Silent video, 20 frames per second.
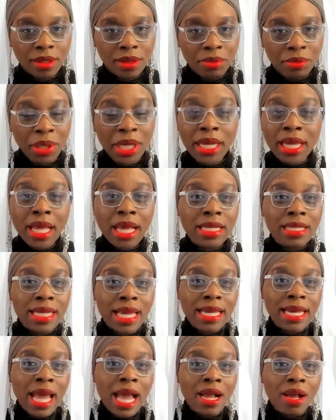Because
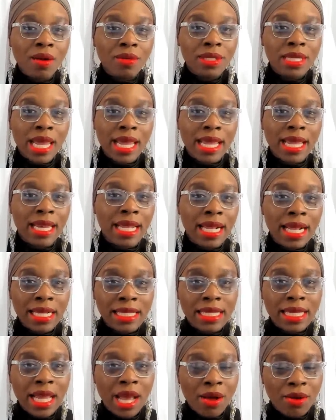they're not going to take it
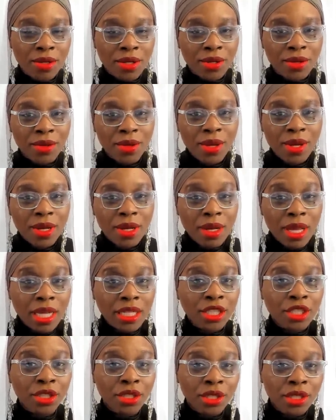easy on you.
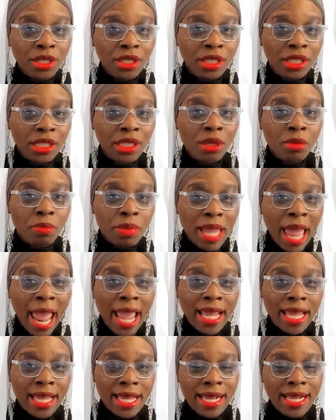Because you little
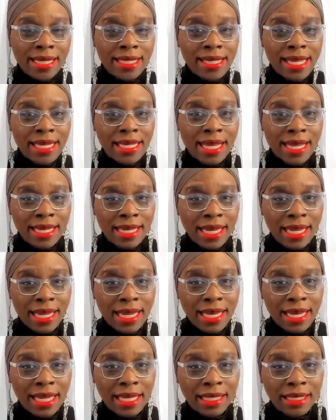black kids that done
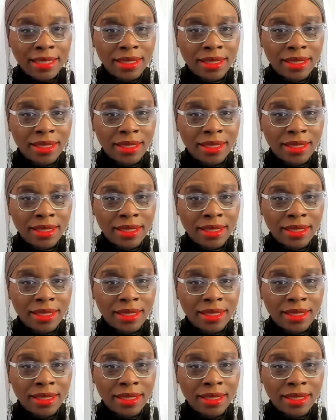did it.